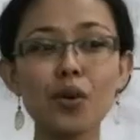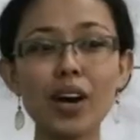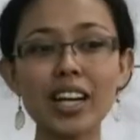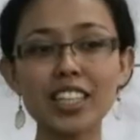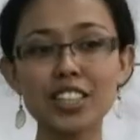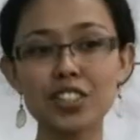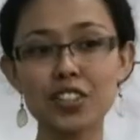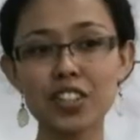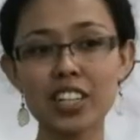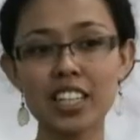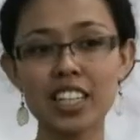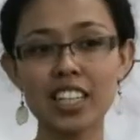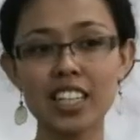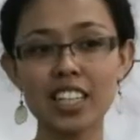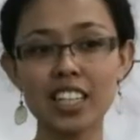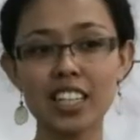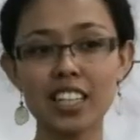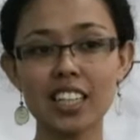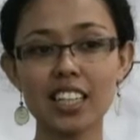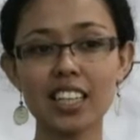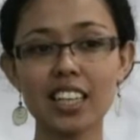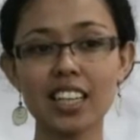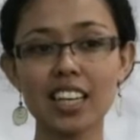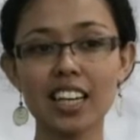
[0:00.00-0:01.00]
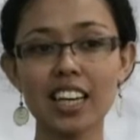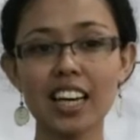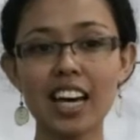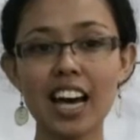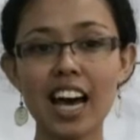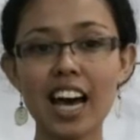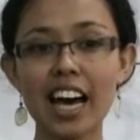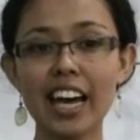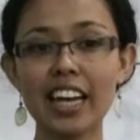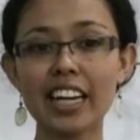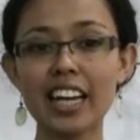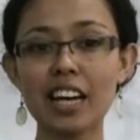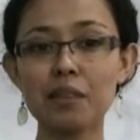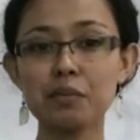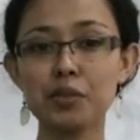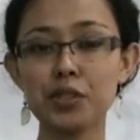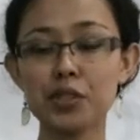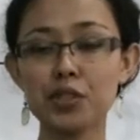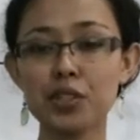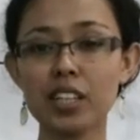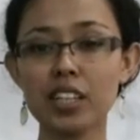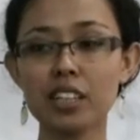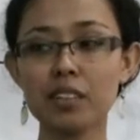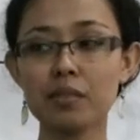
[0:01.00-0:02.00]
quite tricky, and I'm
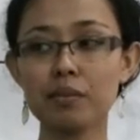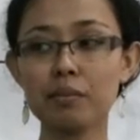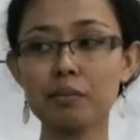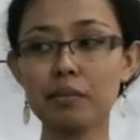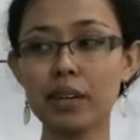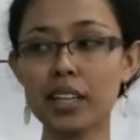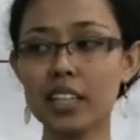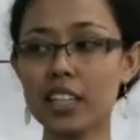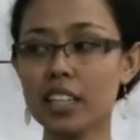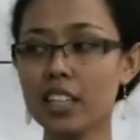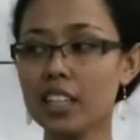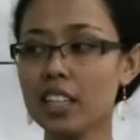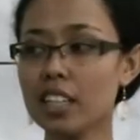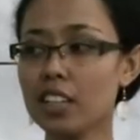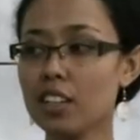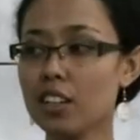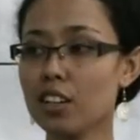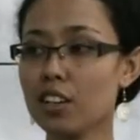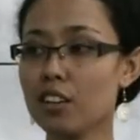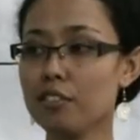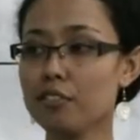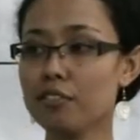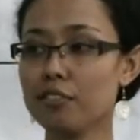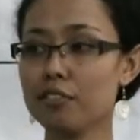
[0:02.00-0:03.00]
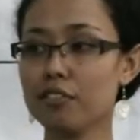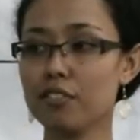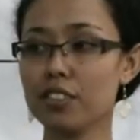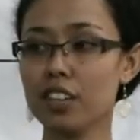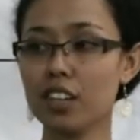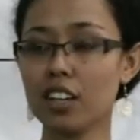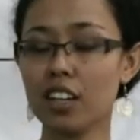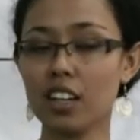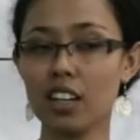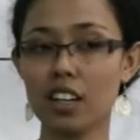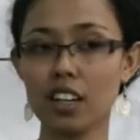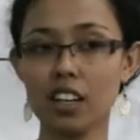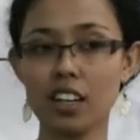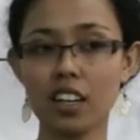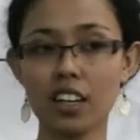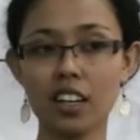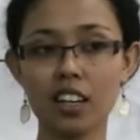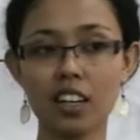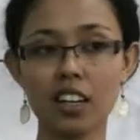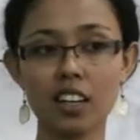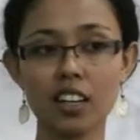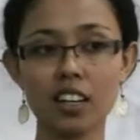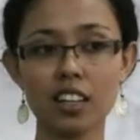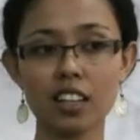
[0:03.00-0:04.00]
sure in many of
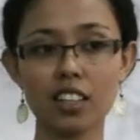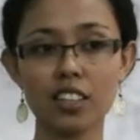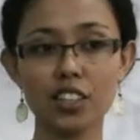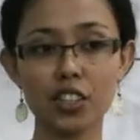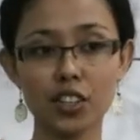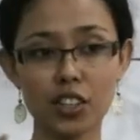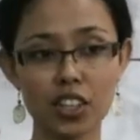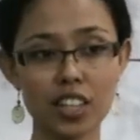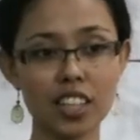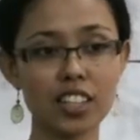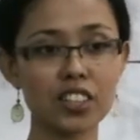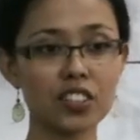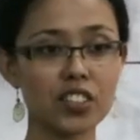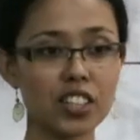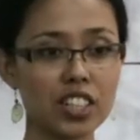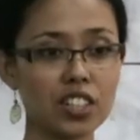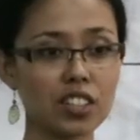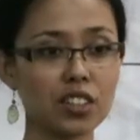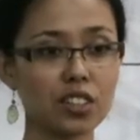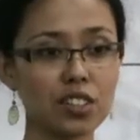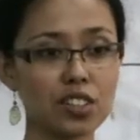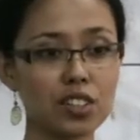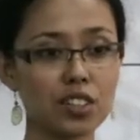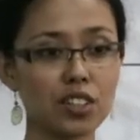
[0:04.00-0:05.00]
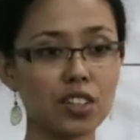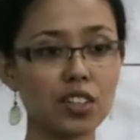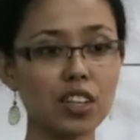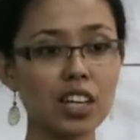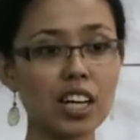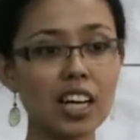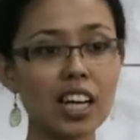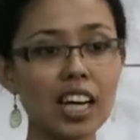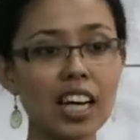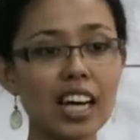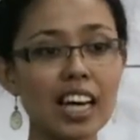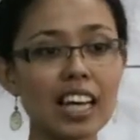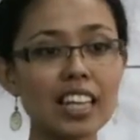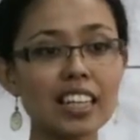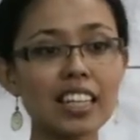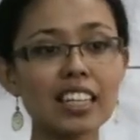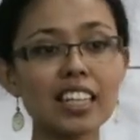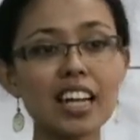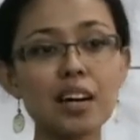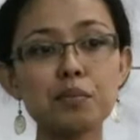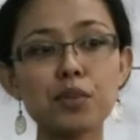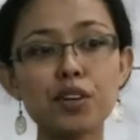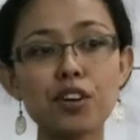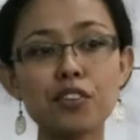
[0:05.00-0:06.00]
your countries also, the
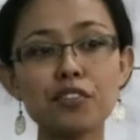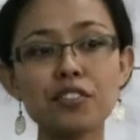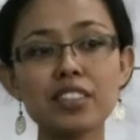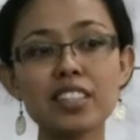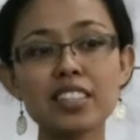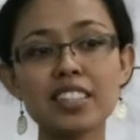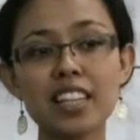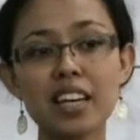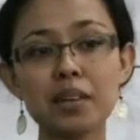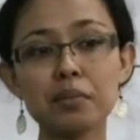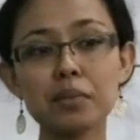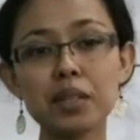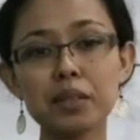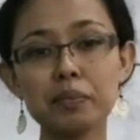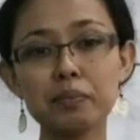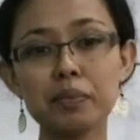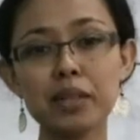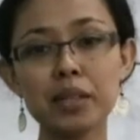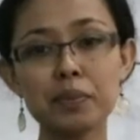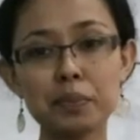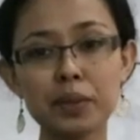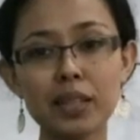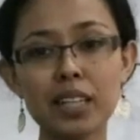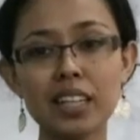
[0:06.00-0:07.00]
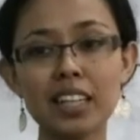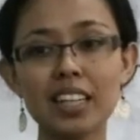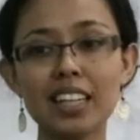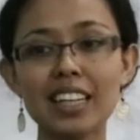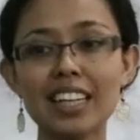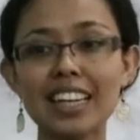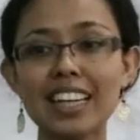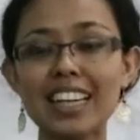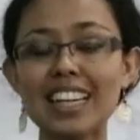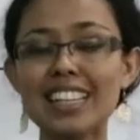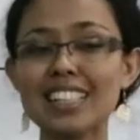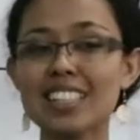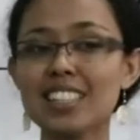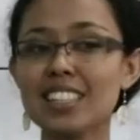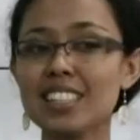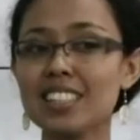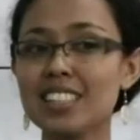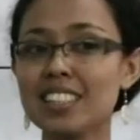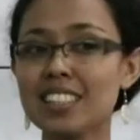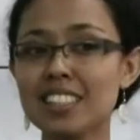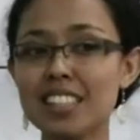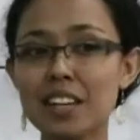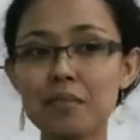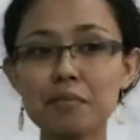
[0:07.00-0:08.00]
number of disabled people is
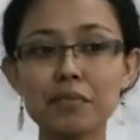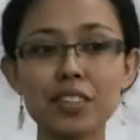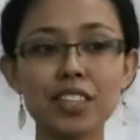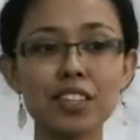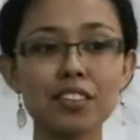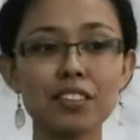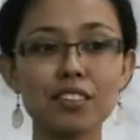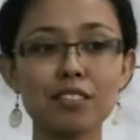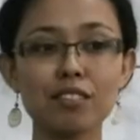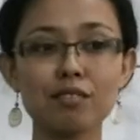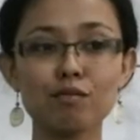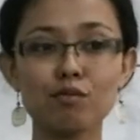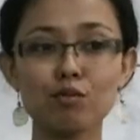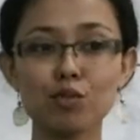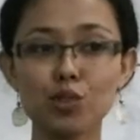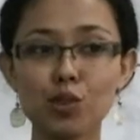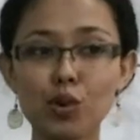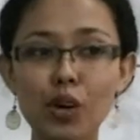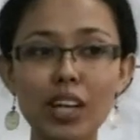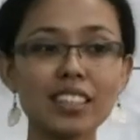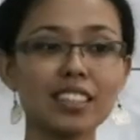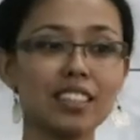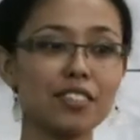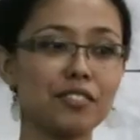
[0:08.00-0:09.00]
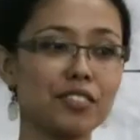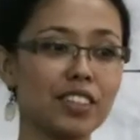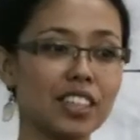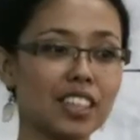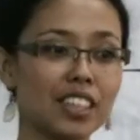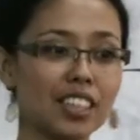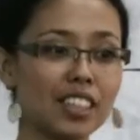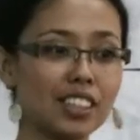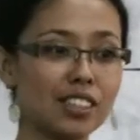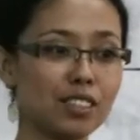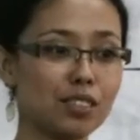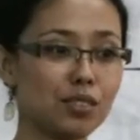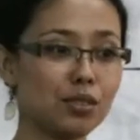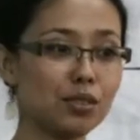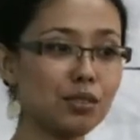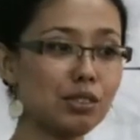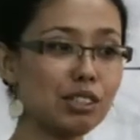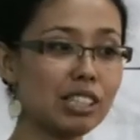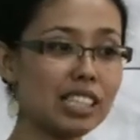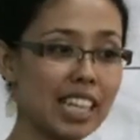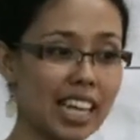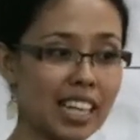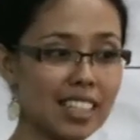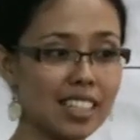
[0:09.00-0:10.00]
something quite difficult to
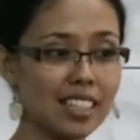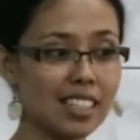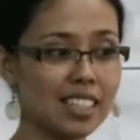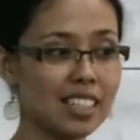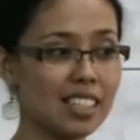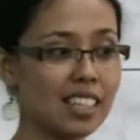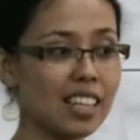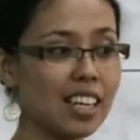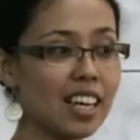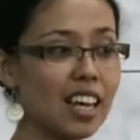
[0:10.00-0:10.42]
get,